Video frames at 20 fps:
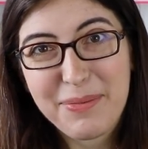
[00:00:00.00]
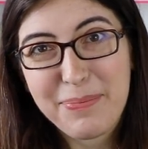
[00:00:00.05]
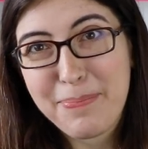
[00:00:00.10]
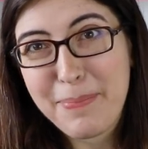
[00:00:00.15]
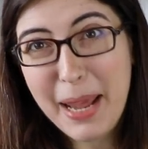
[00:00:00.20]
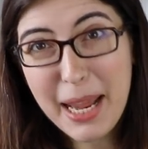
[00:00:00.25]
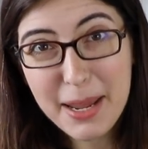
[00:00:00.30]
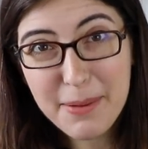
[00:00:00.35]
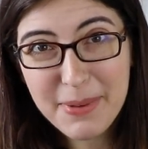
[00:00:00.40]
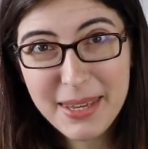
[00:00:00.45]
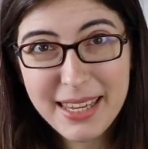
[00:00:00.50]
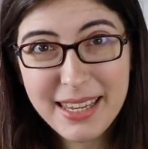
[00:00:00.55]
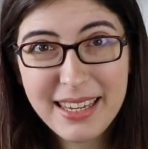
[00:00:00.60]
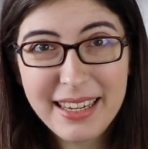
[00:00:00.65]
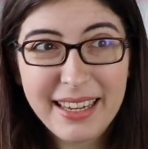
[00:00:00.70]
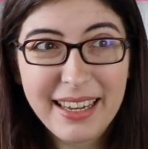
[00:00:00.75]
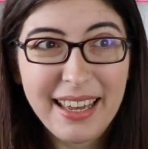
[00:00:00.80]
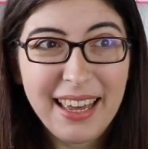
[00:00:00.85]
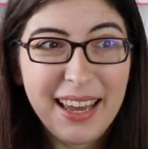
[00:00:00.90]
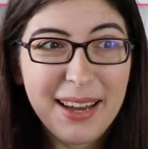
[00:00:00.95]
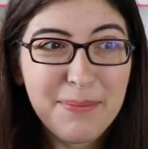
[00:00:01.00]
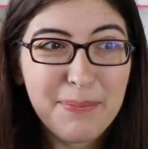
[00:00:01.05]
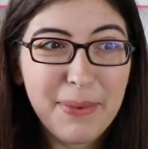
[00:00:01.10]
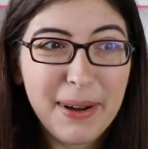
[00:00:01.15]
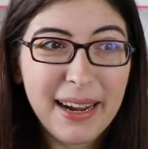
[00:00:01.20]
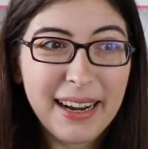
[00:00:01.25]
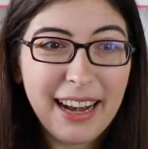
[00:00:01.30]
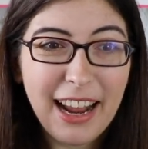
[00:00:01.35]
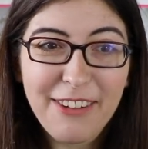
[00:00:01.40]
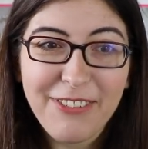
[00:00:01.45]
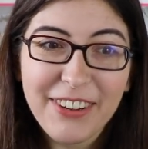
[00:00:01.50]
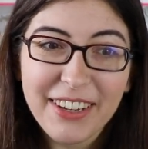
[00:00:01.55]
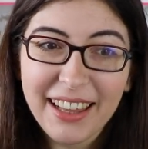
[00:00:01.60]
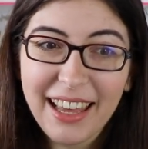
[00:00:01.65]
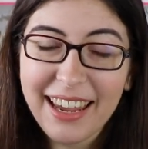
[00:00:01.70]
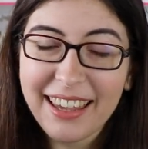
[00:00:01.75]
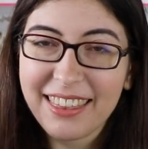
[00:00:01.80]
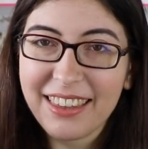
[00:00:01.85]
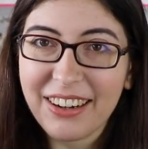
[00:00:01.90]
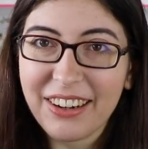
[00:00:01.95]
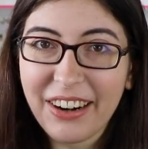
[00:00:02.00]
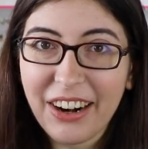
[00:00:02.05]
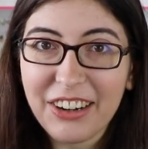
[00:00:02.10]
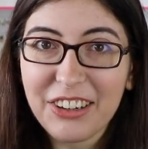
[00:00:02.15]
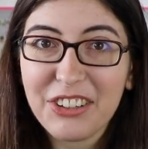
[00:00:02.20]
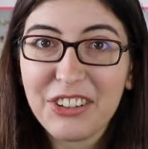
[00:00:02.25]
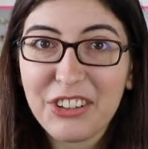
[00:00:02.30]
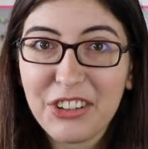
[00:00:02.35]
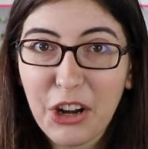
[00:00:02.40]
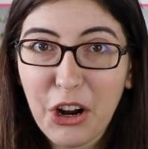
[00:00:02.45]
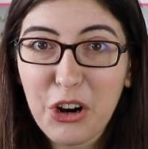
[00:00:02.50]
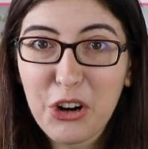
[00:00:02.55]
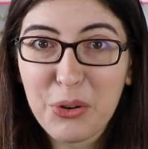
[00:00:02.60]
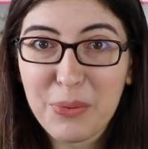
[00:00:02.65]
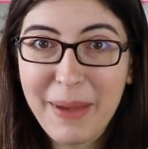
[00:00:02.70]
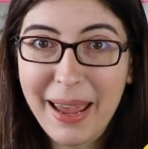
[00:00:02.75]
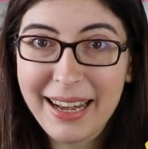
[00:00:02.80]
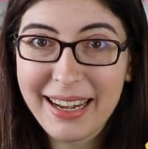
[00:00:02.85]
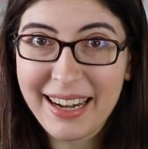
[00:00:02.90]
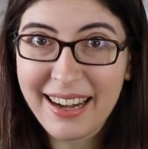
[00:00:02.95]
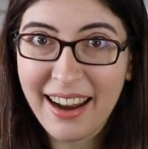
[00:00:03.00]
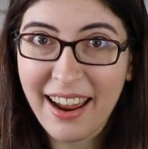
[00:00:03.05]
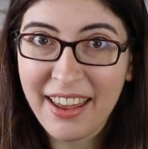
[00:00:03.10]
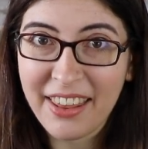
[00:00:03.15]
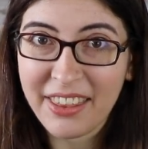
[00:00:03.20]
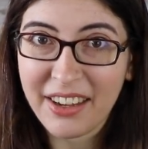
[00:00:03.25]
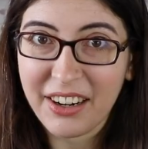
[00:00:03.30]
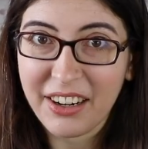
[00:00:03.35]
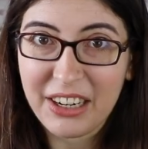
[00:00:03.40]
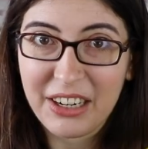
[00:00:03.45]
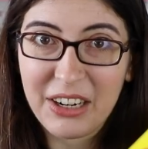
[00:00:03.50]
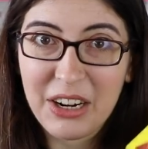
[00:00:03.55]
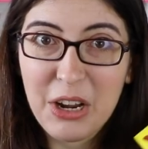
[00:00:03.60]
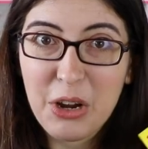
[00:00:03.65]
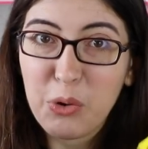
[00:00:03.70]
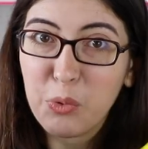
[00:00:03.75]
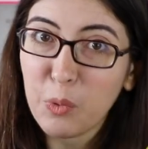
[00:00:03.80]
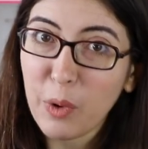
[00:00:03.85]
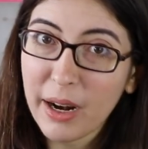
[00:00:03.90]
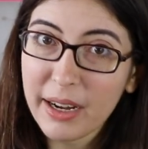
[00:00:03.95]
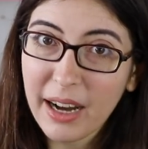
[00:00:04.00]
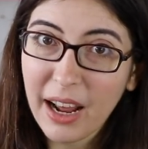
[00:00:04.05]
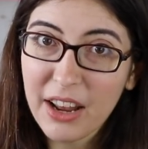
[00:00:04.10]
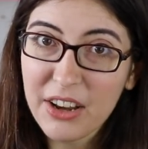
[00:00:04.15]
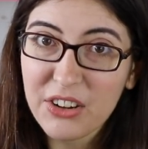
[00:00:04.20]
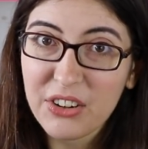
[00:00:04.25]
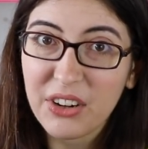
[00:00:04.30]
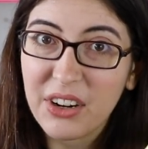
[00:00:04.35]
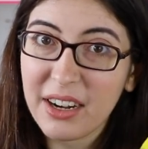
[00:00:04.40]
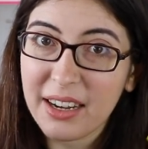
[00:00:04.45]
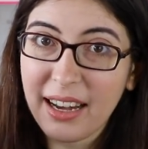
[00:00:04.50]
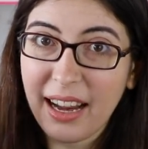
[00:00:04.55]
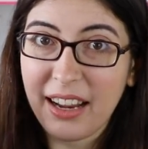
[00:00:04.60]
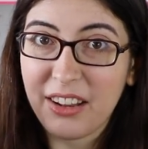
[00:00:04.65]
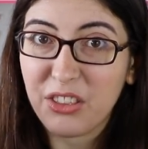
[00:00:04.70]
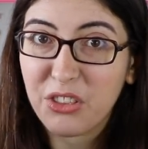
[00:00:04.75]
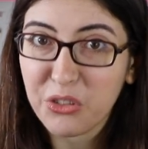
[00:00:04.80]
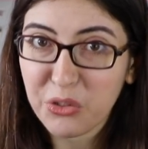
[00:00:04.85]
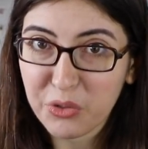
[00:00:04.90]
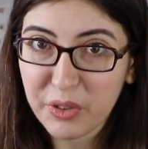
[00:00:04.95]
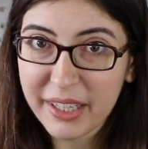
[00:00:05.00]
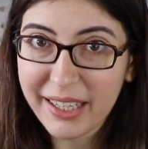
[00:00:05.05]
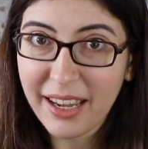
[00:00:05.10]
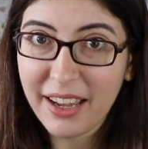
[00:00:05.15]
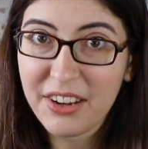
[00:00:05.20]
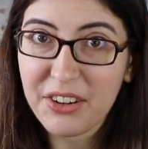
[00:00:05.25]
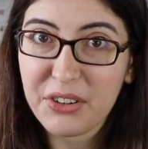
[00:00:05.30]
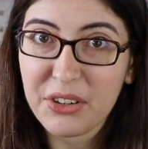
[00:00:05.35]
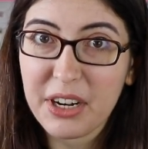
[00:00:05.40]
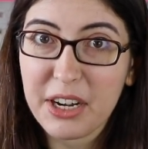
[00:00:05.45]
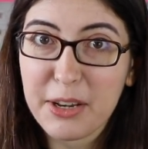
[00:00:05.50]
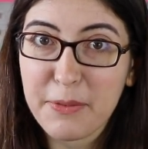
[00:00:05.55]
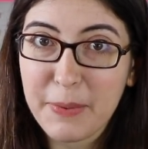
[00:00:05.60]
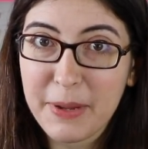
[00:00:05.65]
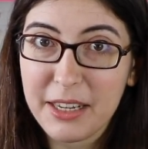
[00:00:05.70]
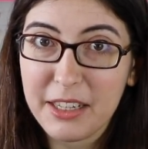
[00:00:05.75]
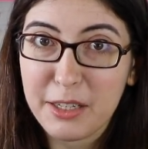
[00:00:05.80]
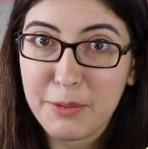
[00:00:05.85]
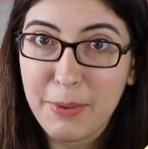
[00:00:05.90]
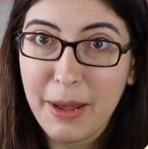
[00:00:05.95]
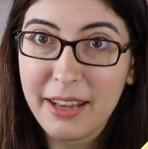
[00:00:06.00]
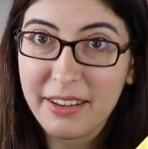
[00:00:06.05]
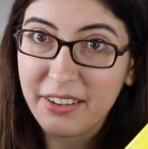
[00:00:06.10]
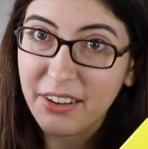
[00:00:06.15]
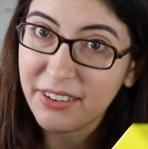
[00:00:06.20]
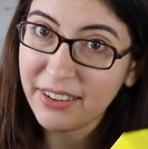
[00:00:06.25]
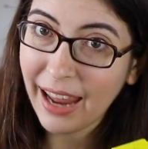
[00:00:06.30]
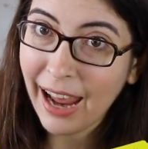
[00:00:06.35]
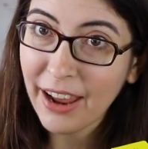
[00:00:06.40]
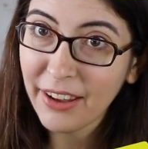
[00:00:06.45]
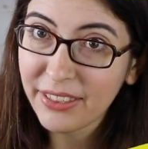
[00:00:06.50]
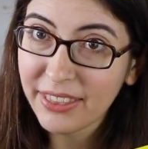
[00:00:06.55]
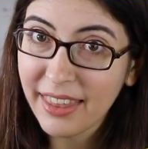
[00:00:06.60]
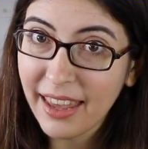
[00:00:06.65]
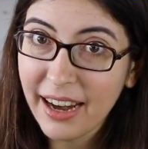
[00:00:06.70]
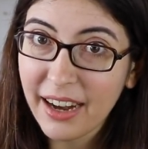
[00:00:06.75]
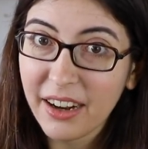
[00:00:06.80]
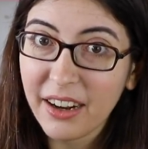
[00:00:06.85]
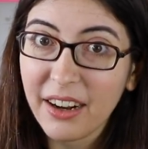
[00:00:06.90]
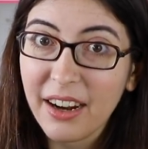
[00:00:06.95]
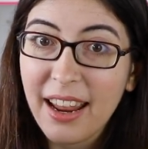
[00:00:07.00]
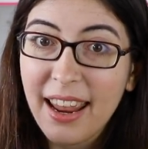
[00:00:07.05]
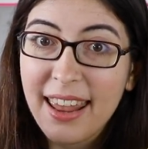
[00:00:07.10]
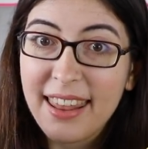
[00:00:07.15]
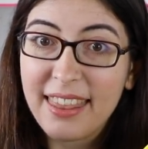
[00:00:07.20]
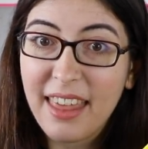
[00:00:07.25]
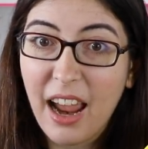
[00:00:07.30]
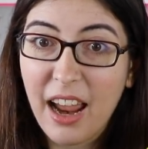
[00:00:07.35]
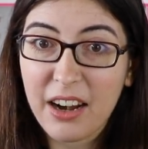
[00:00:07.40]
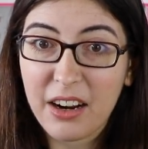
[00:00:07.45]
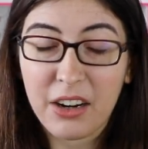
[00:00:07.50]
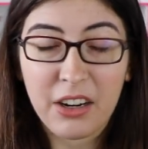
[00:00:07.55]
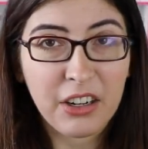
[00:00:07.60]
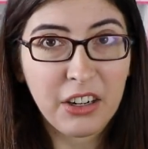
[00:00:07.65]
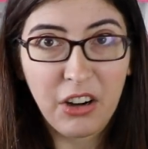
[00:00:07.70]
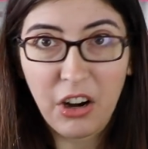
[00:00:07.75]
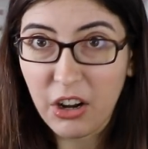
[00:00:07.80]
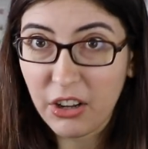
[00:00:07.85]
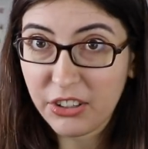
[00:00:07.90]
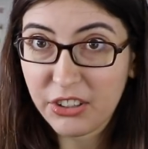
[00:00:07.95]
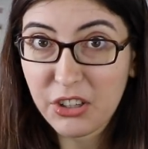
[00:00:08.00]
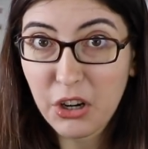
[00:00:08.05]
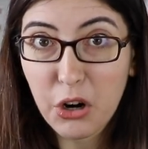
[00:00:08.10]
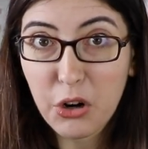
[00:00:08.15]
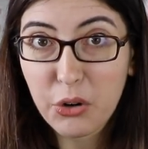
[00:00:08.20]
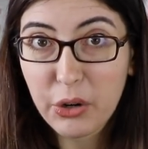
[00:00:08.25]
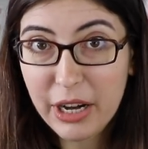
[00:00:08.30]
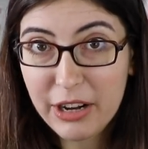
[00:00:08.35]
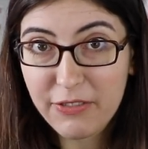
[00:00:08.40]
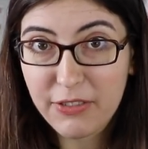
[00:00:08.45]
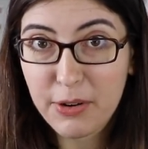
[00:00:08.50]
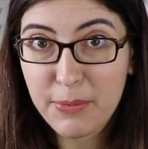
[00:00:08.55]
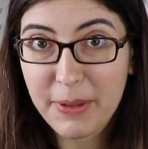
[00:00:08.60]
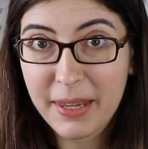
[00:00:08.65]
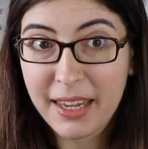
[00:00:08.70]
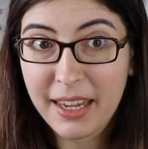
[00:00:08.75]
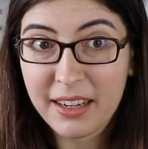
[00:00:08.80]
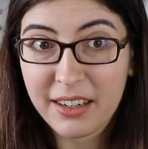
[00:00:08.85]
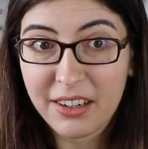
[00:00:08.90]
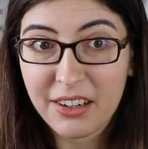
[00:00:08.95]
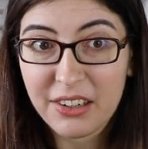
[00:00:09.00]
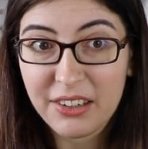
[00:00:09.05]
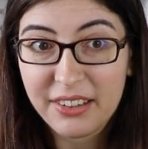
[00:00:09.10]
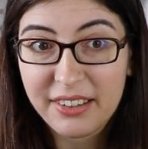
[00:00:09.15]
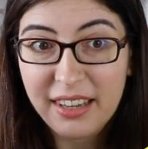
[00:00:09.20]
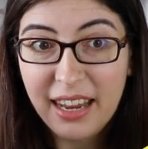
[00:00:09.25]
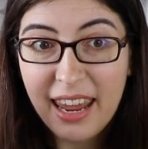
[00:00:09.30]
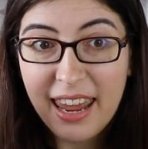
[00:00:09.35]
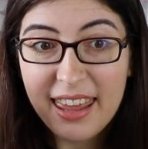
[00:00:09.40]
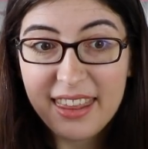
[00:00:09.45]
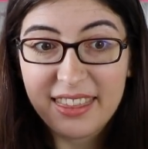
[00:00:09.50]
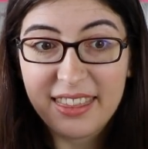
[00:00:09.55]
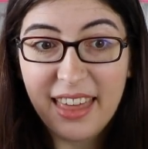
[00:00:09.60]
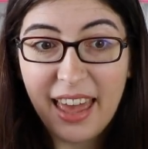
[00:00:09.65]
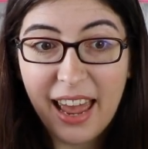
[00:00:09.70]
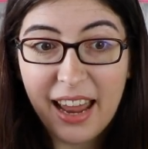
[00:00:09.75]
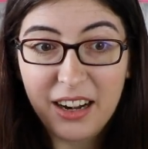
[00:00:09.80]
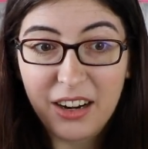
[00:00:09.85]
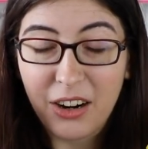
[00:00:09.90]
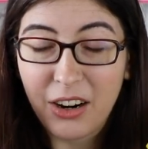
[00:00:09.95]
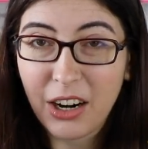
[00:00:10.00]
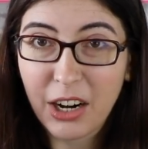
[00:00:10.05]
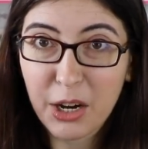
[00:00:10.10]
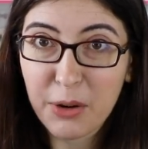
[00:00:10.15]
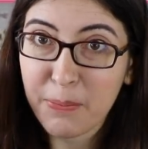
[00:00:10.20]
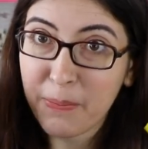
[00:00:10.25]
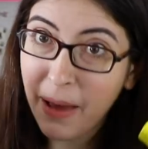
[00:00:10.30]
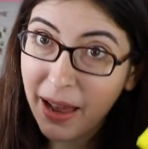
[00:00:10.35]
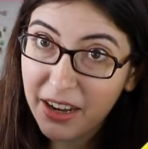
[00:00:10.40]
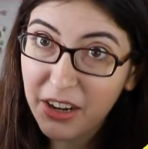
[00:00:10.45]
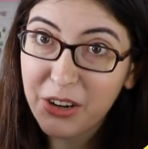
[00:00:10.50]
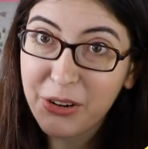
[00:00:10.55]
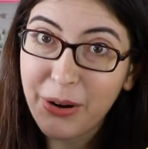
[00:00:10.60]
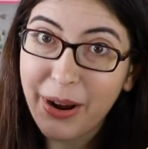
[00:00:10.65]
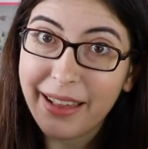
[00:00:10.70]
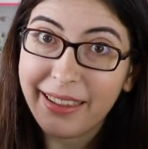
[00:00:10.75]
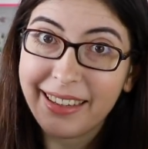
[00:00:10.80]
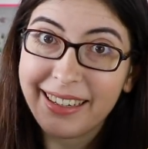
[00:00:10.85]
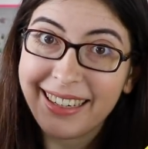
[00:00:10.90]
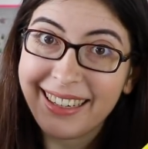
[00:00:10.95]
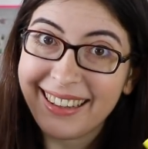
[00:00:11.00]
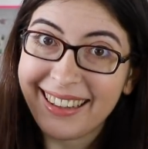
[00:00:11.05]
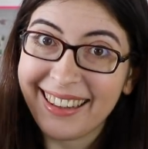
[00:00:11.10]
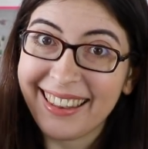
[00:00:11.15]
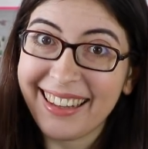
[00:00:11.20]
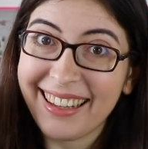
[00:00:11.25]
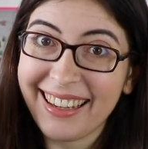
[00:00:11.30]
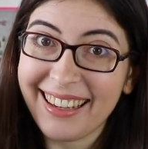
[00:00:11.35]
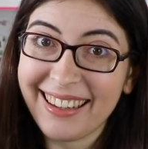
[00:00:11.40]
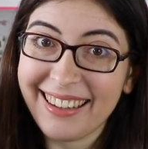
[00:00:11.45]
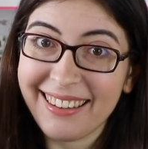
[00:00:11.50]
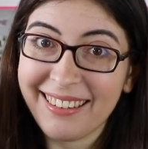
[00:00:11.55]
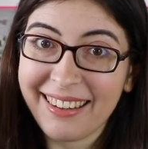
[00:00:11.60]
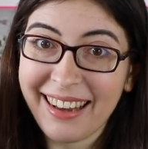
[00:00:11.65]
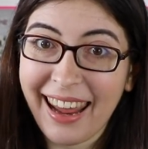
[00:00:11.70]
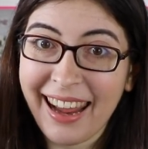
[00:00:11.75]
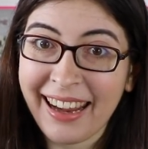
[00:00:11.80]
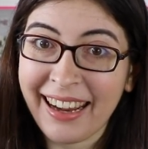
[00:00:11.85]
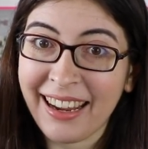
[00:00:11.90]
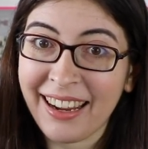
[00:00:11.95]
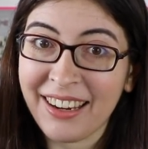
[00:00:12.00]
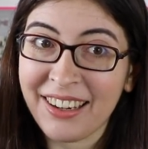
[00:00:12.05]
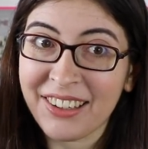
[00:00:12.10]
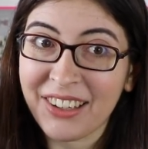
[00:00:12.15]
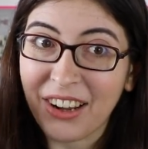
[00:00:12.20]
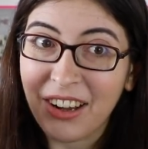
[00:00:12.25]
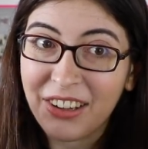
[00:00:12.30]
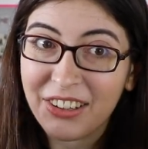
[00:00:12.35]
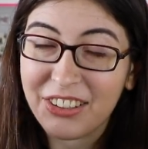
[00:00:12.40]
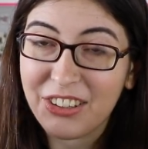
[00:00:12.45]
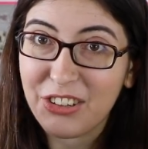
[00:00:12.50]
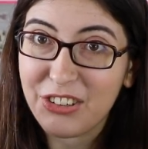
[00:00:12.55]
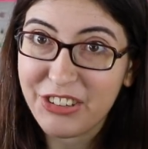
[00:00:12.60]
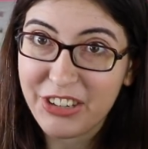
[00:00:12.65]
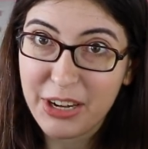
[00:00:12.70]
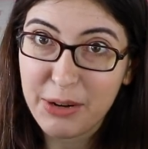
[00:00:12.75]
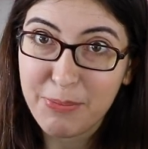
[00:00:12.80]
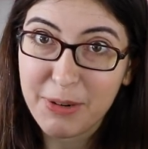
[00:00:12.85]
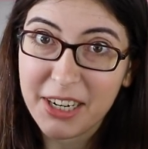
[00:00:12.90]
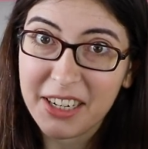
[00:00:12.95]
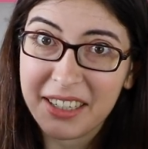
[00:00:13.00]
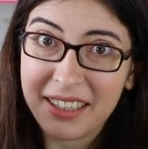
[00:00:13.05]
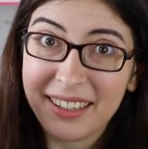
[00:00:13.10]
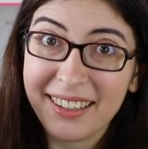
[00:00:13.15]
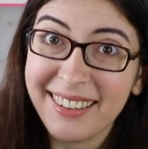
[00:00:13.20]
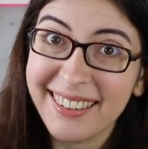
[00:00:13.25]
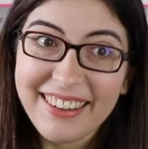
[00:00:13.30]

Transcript: maybe. But I feel like there are so many other 100 and 300 piece puzzles out there that are also great for beginners, that are better quality than these and also cheaper.